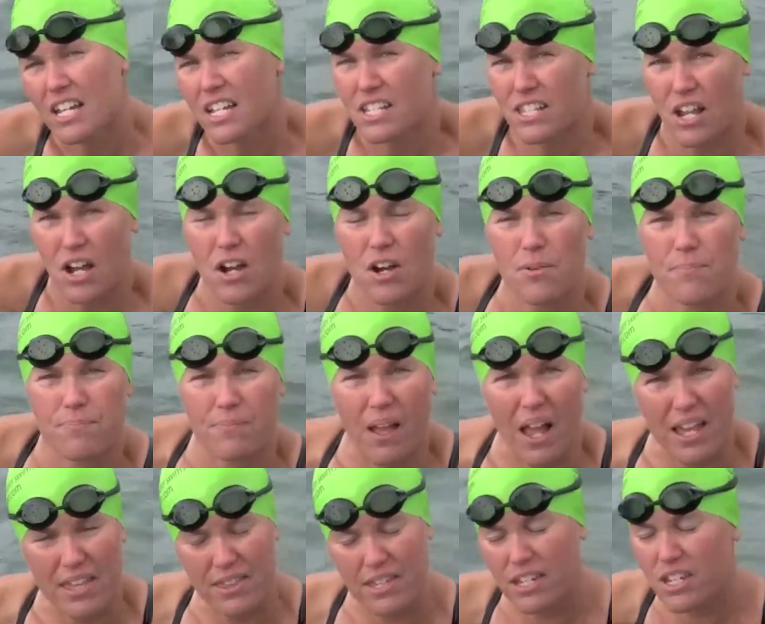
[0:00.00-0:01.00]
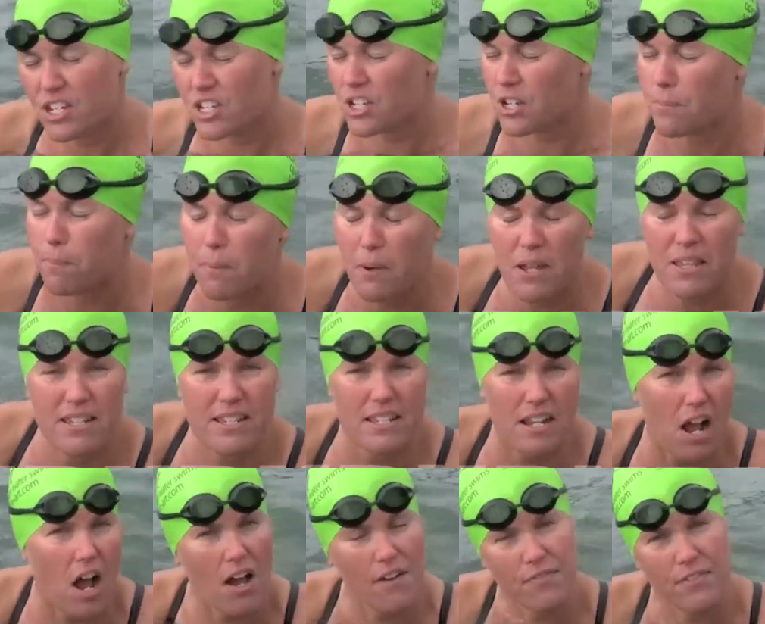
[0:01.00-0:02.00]
So I think you should breathe as
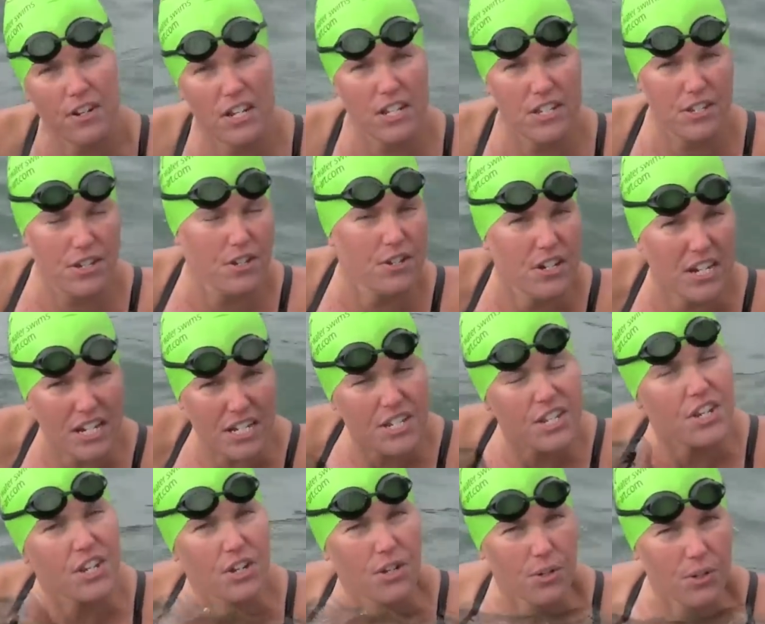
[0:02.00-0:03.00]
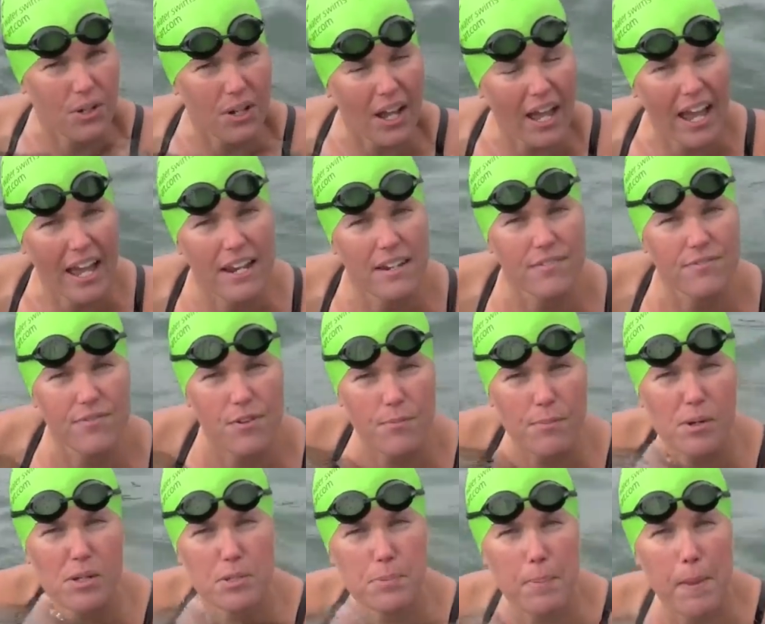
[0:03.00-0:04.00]
often as you need to. And for
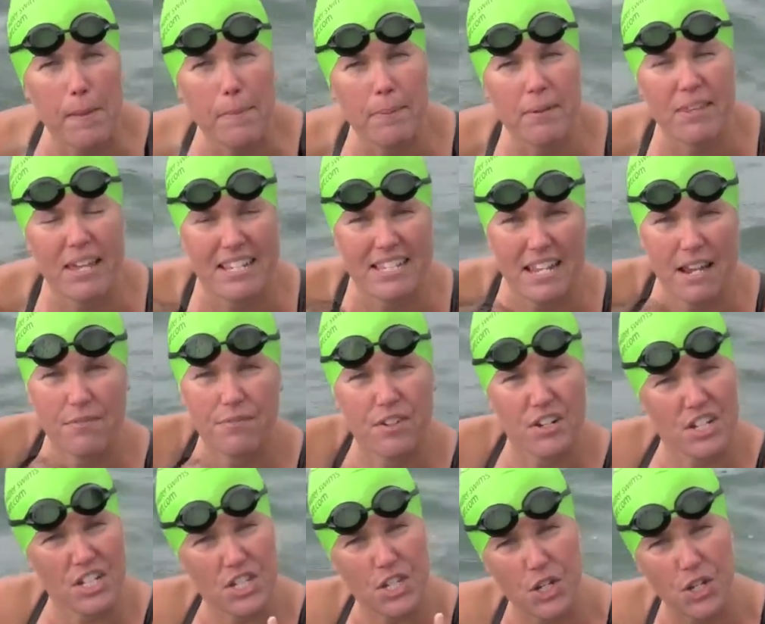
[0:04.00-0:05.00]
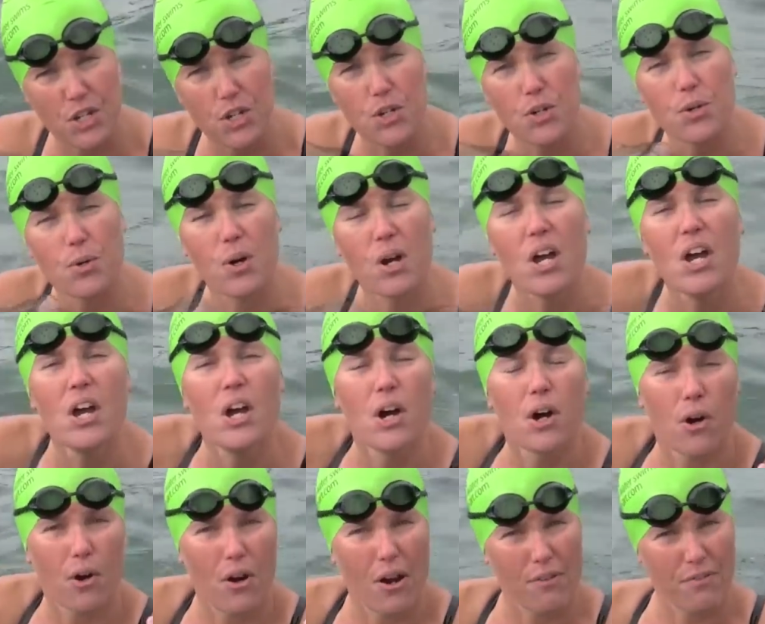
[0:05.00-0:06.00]
most people, that's every 2
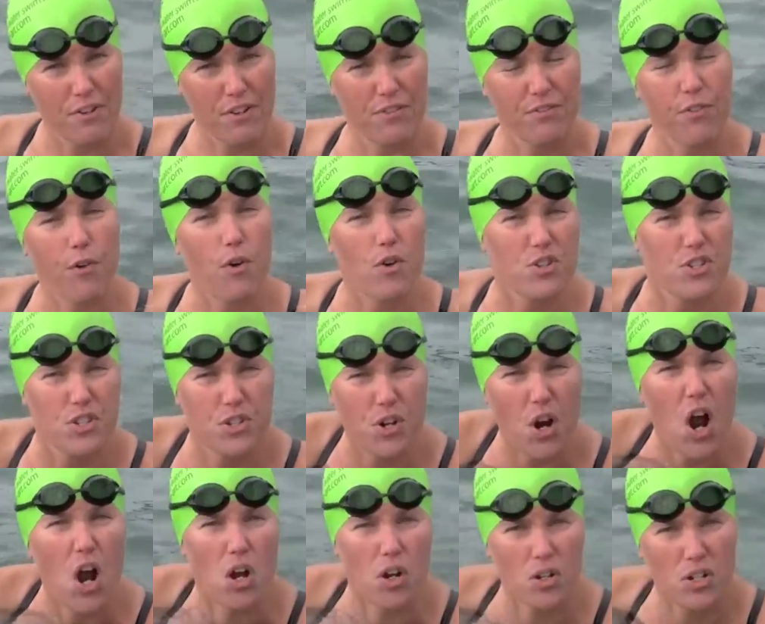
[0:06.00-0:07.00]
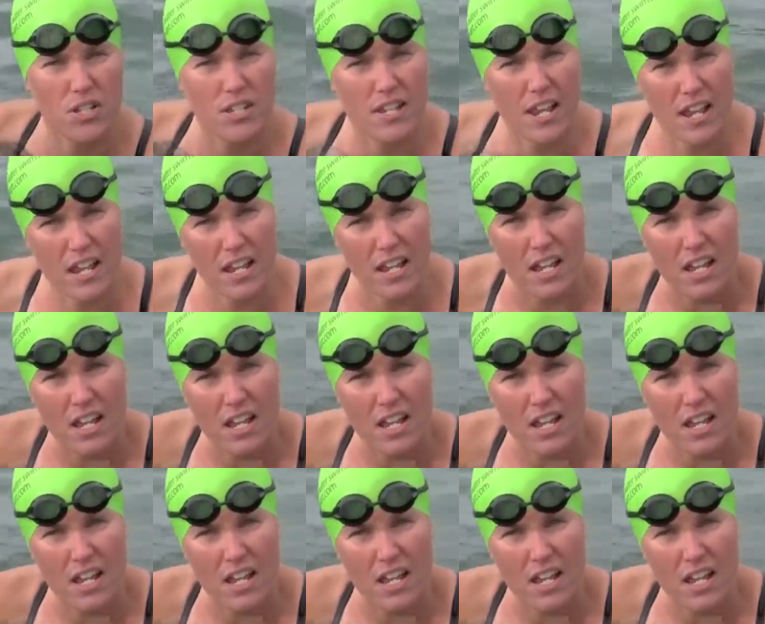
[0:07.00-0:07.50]
or every 4 strokes.